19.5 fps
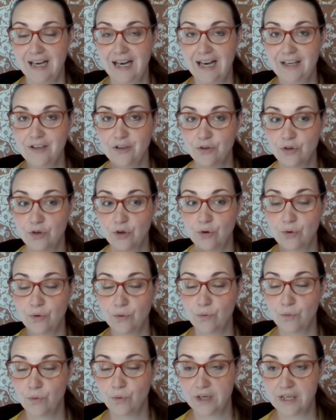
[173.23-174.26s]
I don't
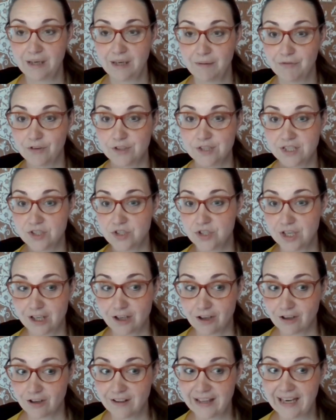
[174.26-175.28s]
know what came first, the
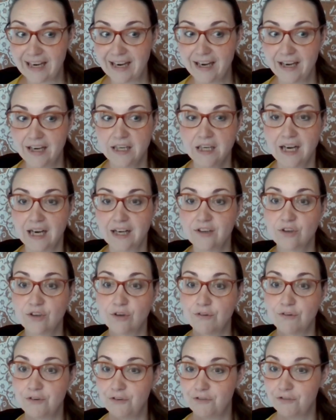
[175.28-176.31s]
chicken or the egg. I don't
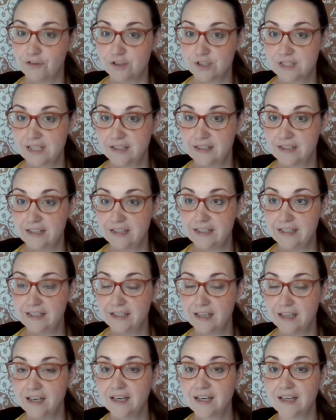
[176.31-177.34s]
know if you first had leaky
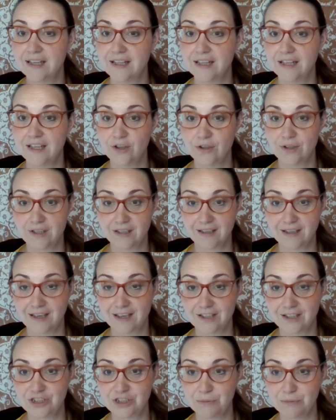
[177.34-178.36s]
gut and then you had
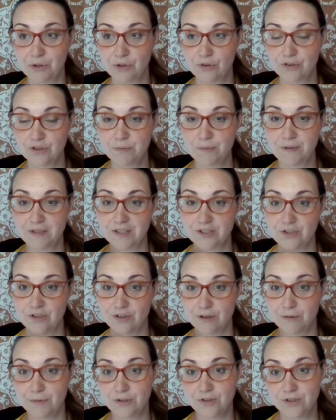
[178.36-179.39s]
Hashimoto's because
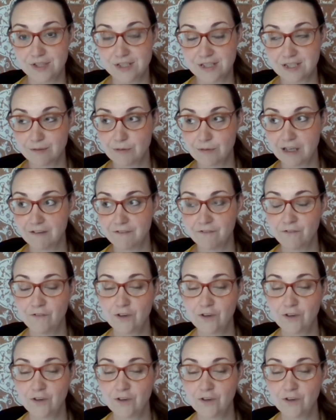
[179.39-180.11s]
your immune system got